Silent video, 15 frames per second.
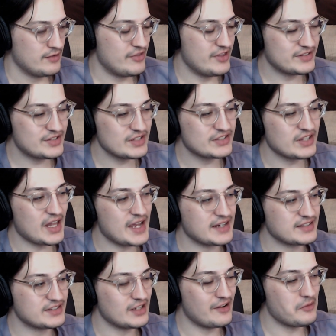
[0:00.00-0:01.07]
This is
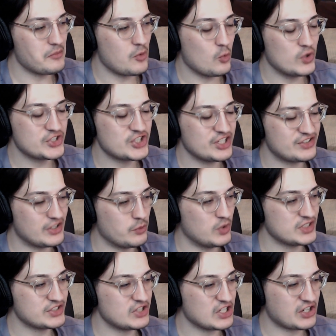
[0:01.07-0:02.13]
like some, which is it?
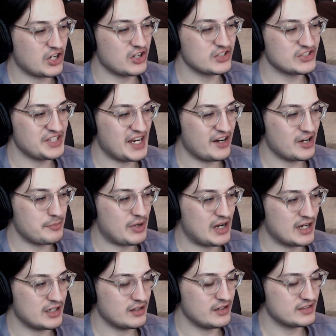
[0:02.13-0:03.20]
What's the curse in Harry
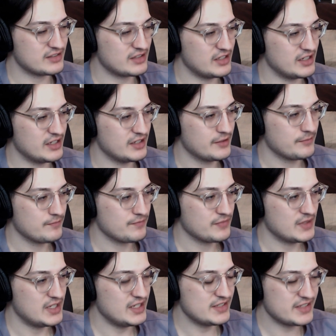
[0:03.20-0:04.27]
Potter? It's the,
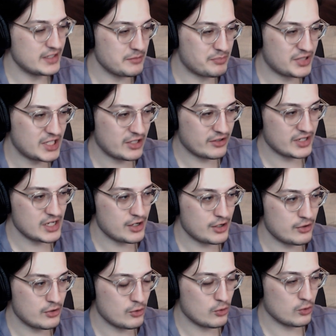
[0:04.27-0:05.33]
is it
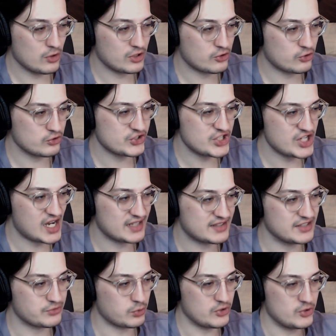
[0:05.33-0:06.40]
Imperio or
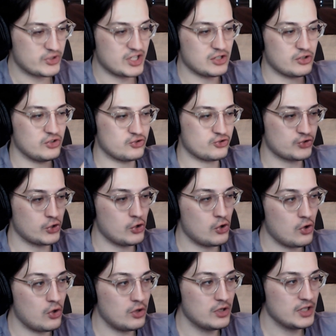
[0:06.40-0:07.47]
Cruciatus where you can
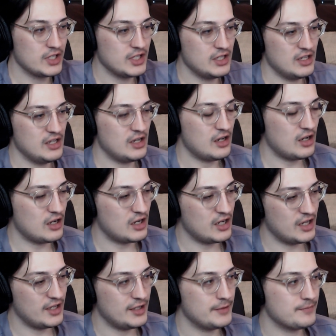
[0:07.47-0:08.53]
control
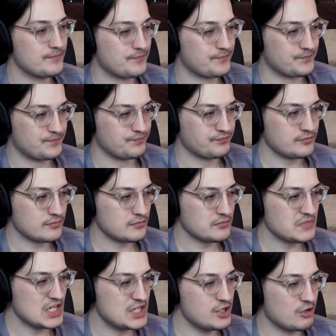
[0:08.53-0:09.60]
uh,
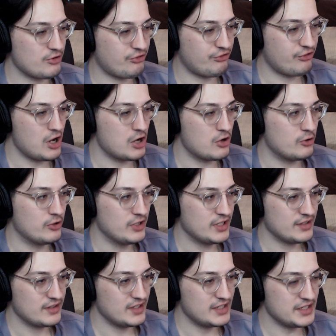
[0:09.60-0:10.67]
your foe?
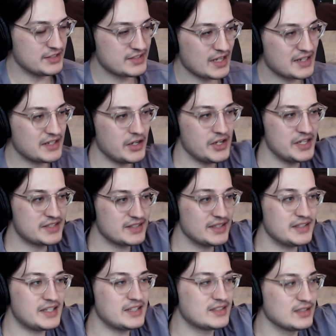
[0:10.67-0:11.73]
He's like, it's,
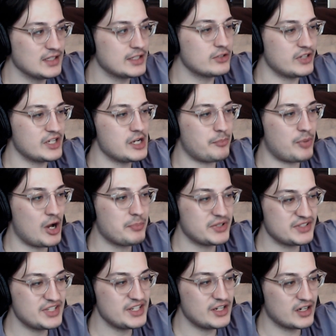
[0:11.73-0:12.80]
he's literally a
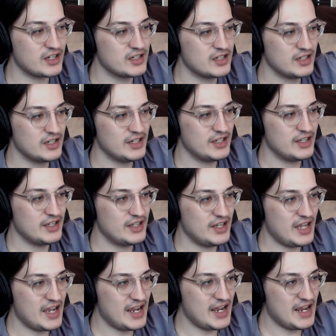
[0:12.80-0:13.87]
puppeteer
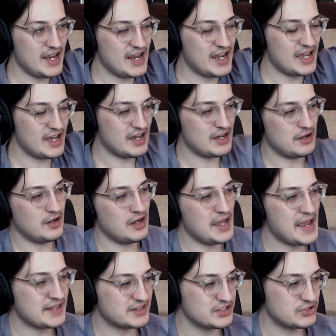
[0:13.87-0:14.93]
at,
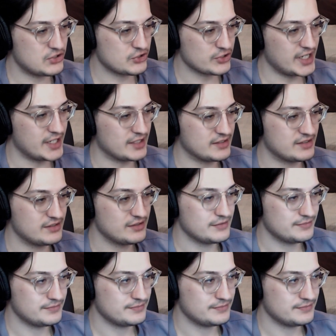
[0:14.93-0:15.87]
at the strings.